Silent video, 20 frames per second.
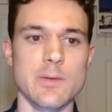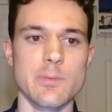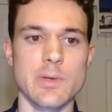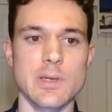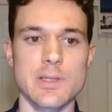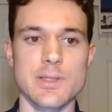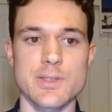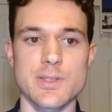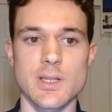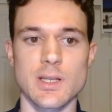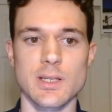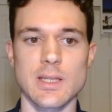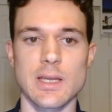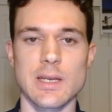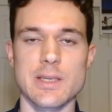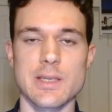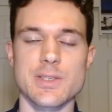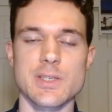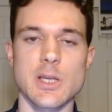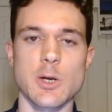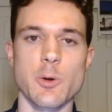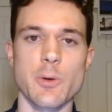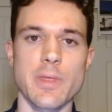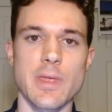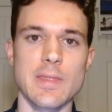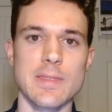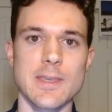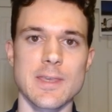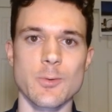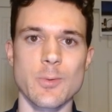we can select any cell
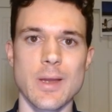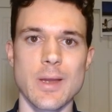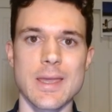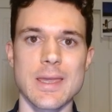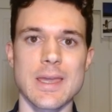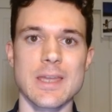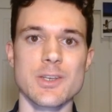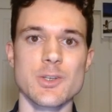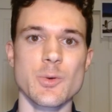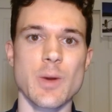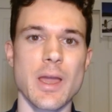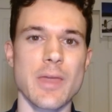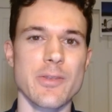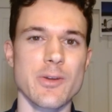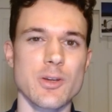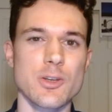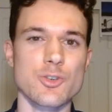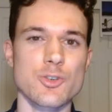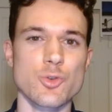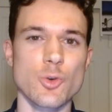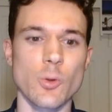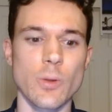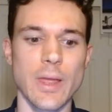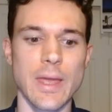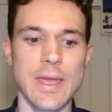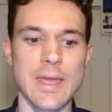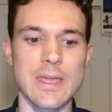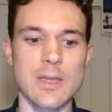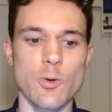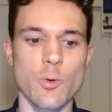within the array and do either Control
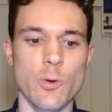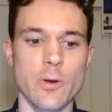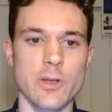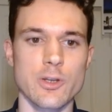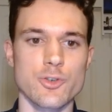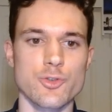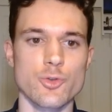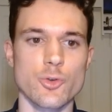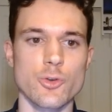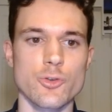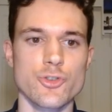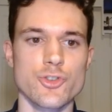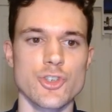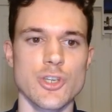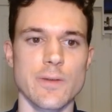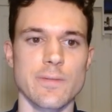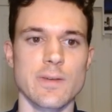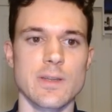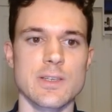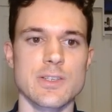A or Control Shift